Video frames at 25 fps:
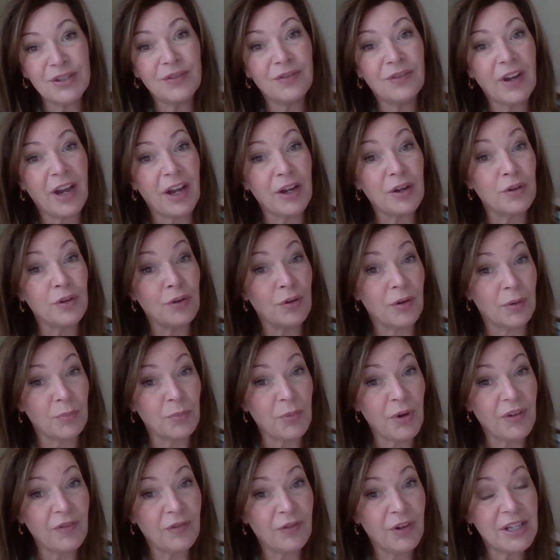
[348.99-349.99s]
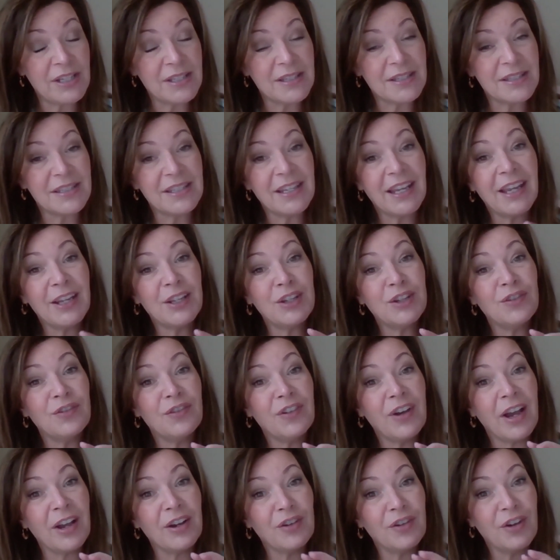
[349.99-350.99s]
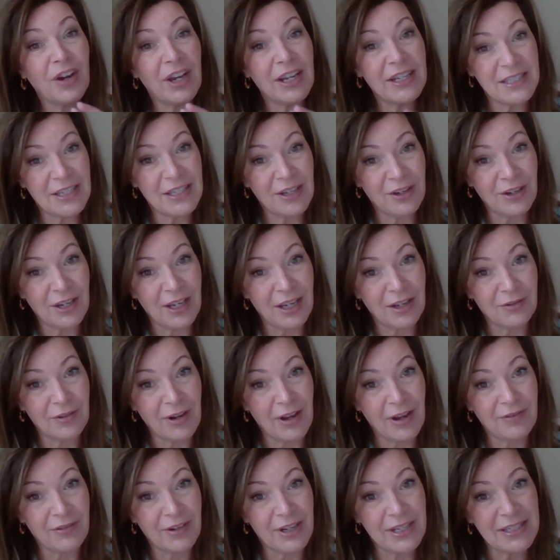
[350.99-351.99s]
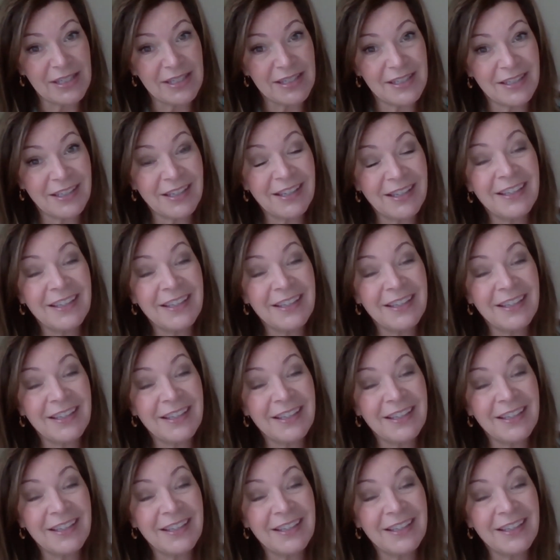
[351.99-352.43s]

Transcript: you've got norm referenced and you've got criterion referenced.